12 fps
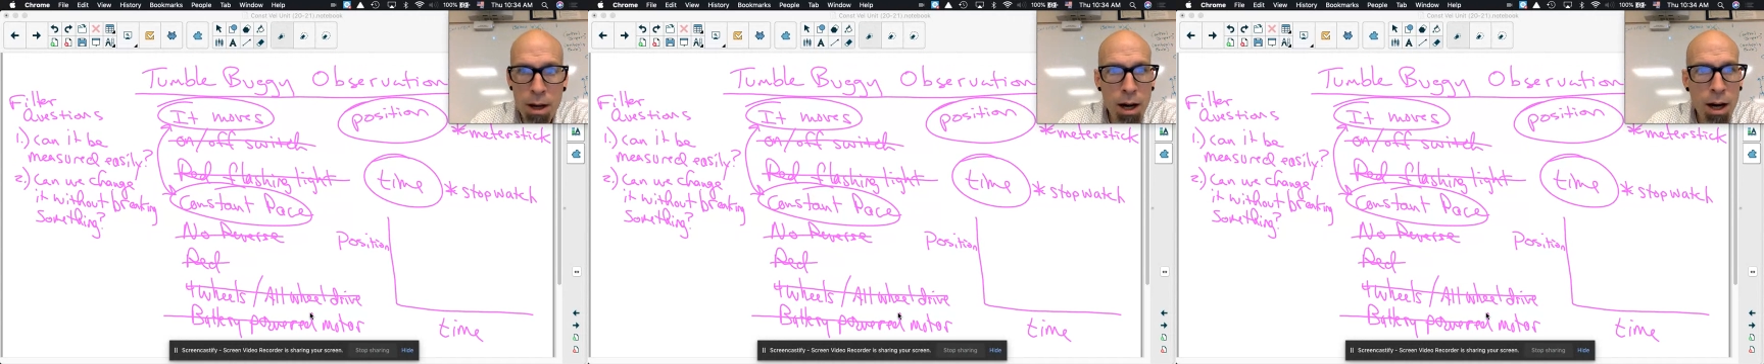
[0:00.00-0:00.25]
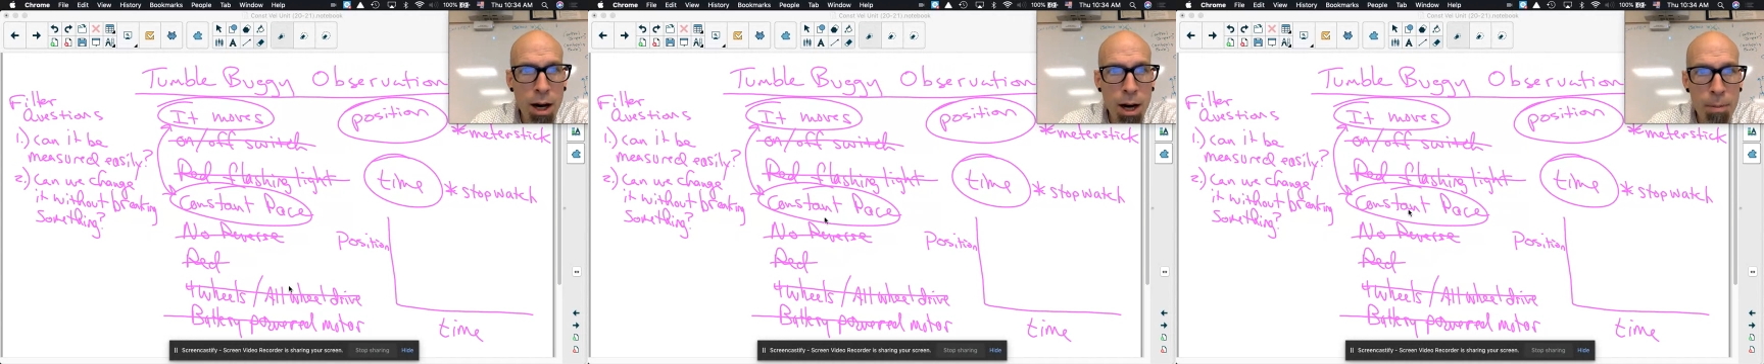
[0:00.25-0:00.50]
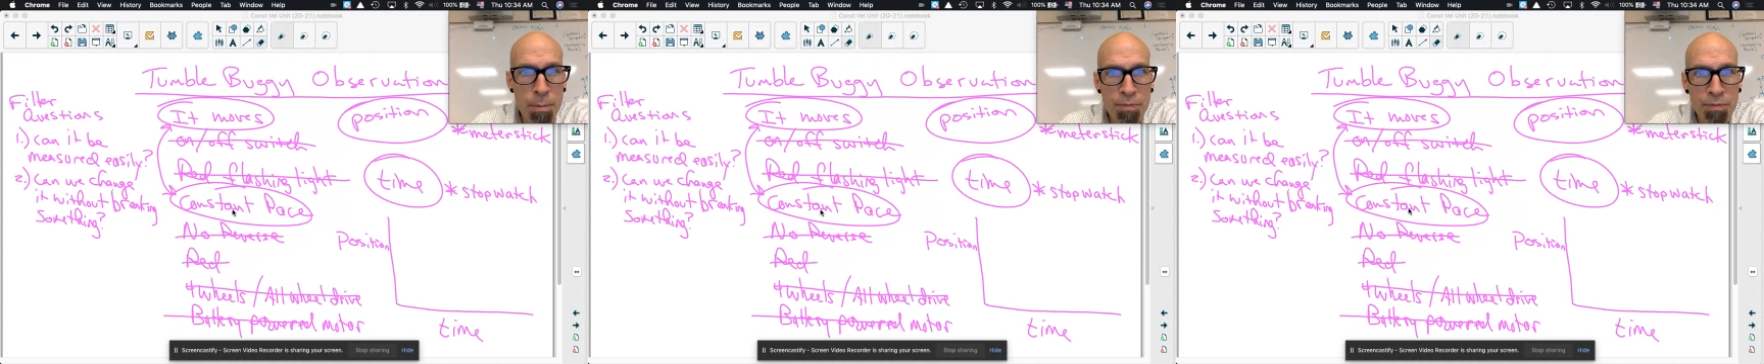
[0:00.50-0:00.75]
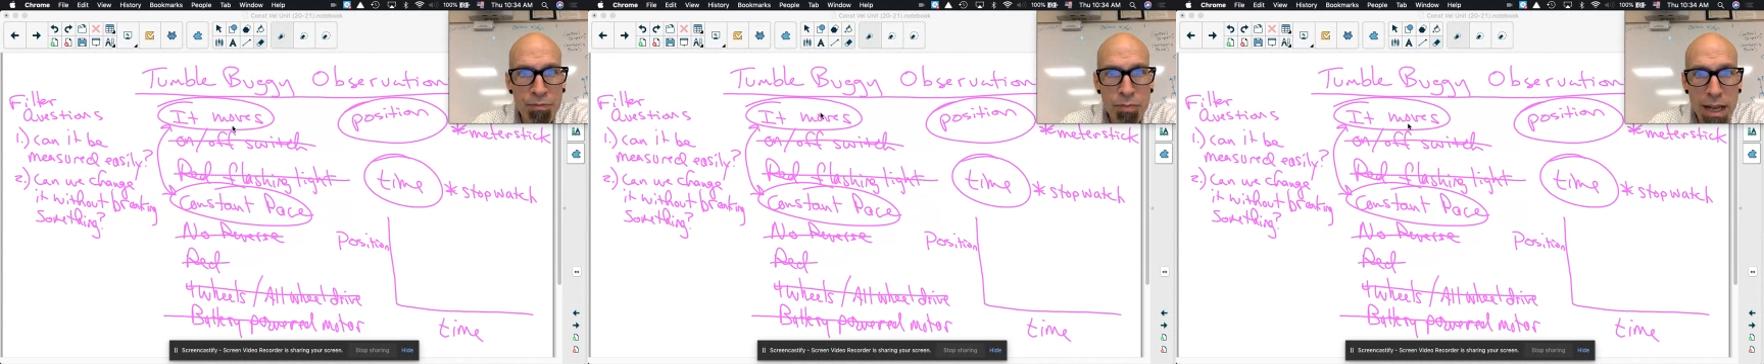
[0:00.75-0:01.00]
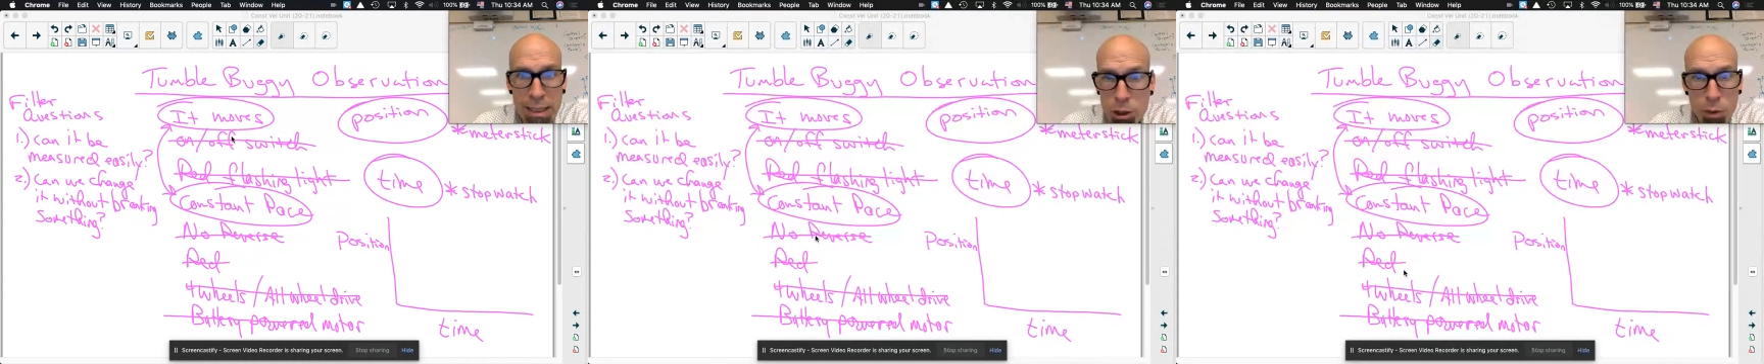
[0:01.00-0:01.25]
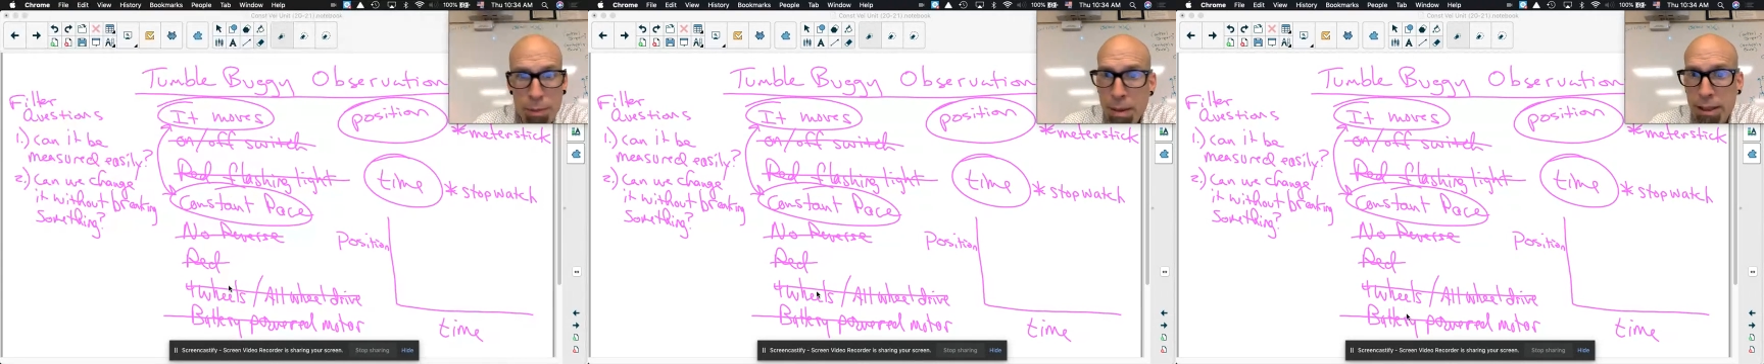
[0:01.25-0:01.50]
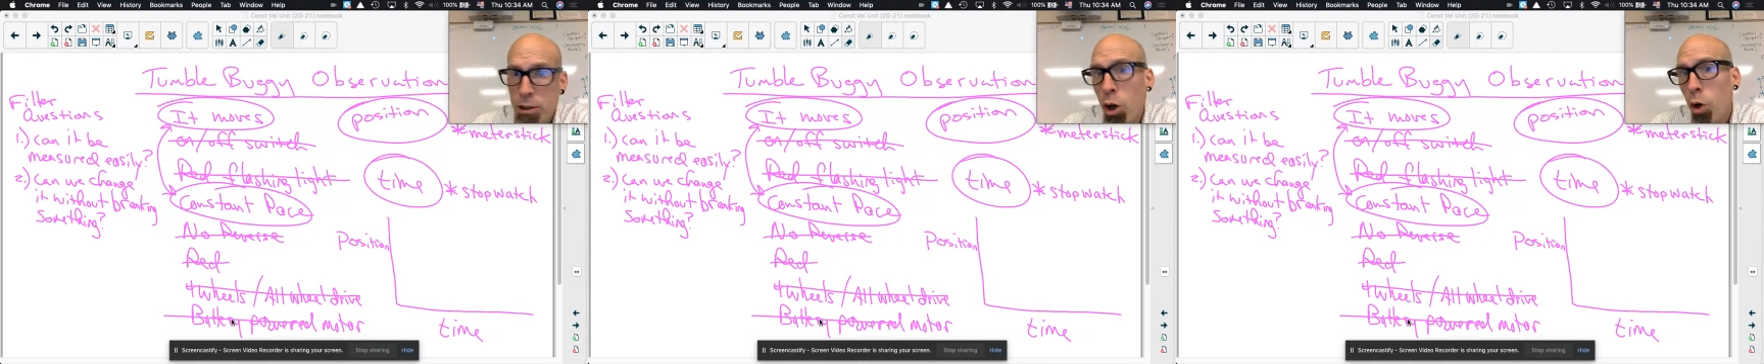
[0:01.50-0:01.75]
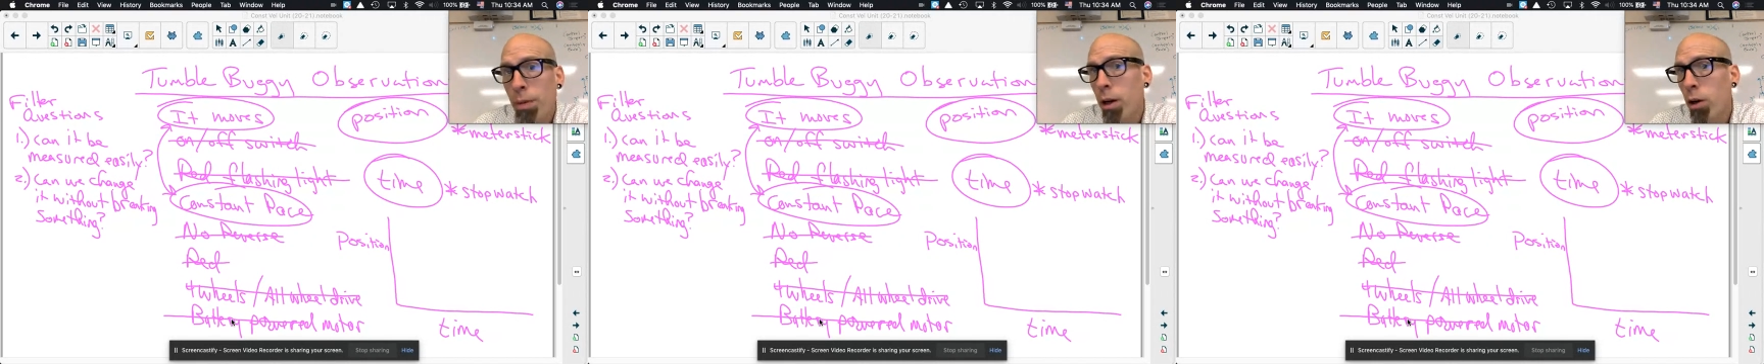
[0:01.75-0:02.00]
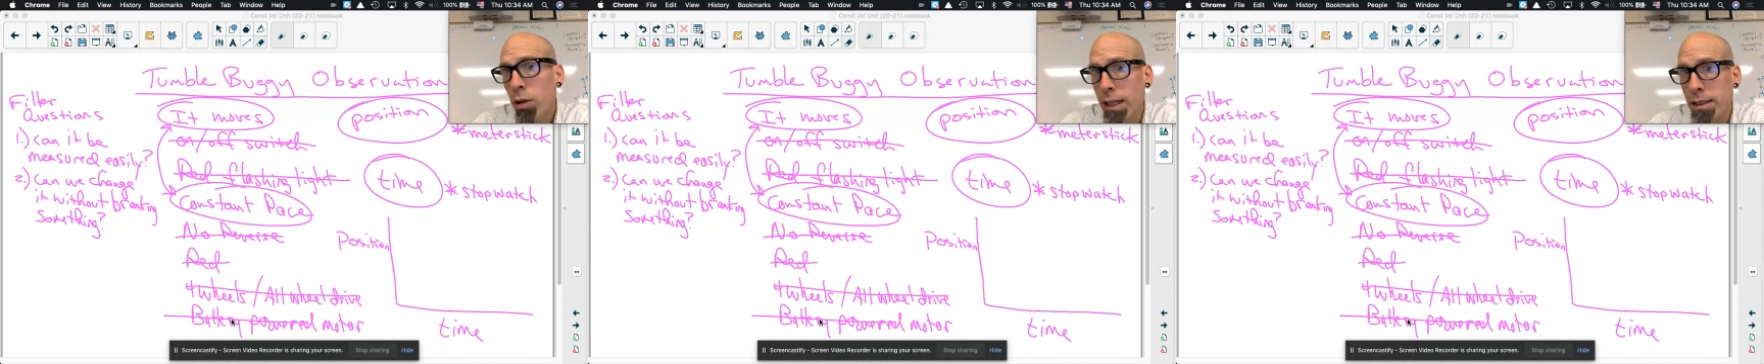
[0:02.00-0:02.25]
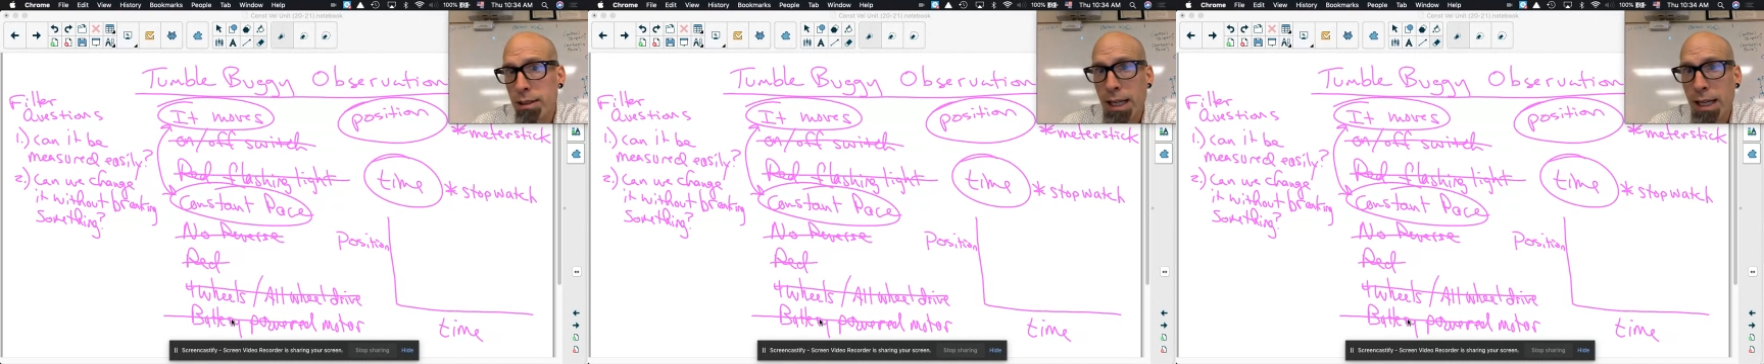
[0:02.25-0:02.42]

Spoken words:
And so we made this whole big old list.